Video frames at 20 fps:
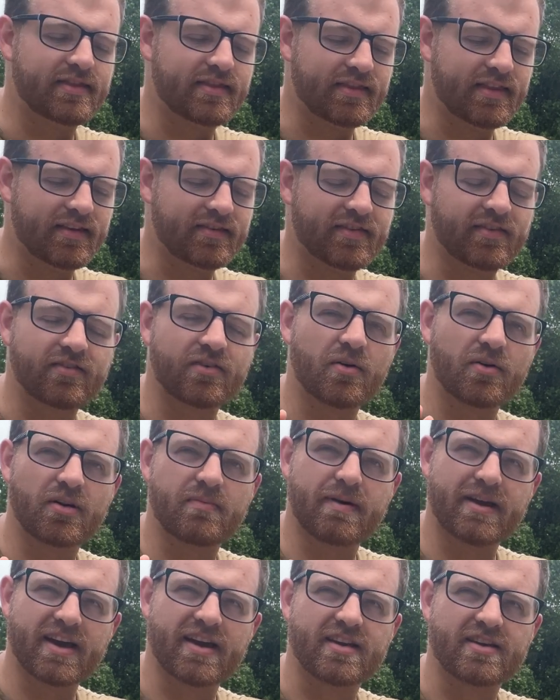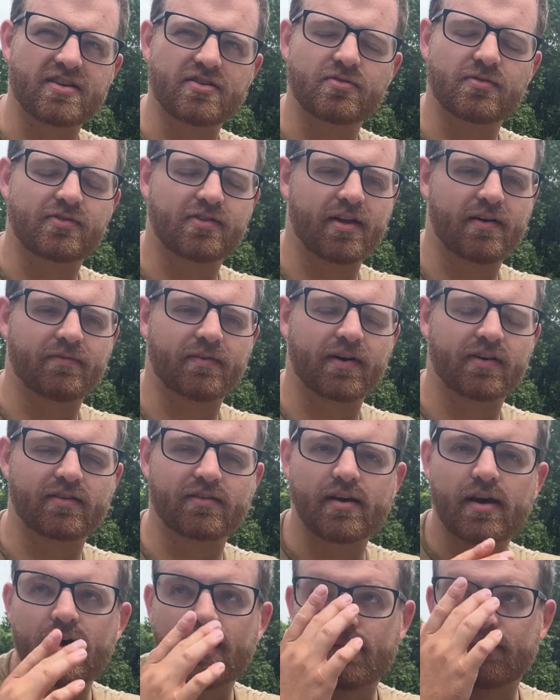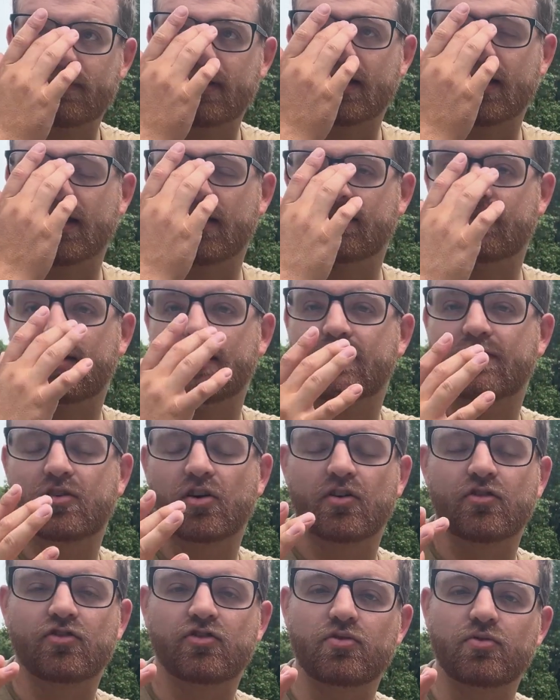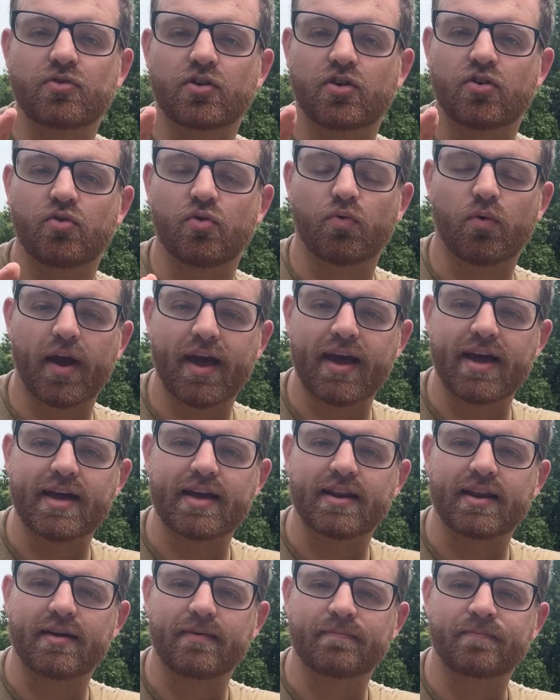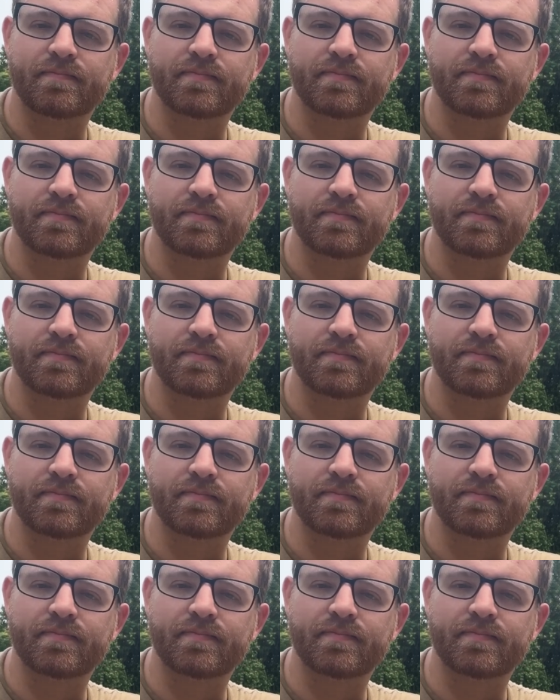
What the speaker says: this is going to make a huge difference because it starts to degrade